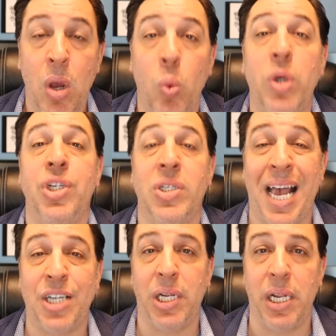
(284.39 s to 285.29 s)
which is
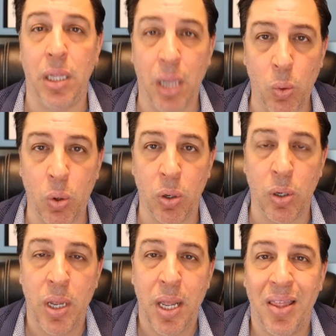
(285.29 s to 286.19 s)
actually
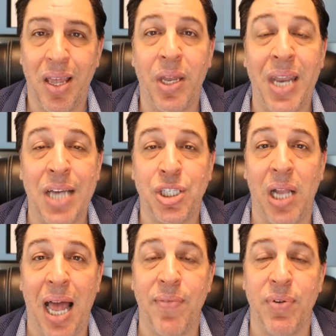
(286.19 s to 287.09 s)
lower than the
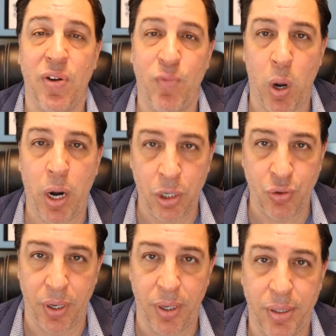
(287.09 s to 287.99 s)
national average of
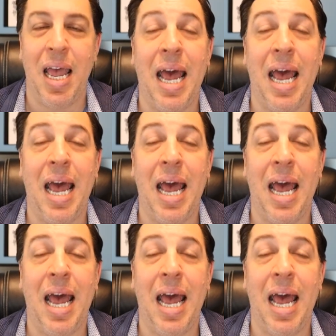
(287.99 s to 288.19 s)
100.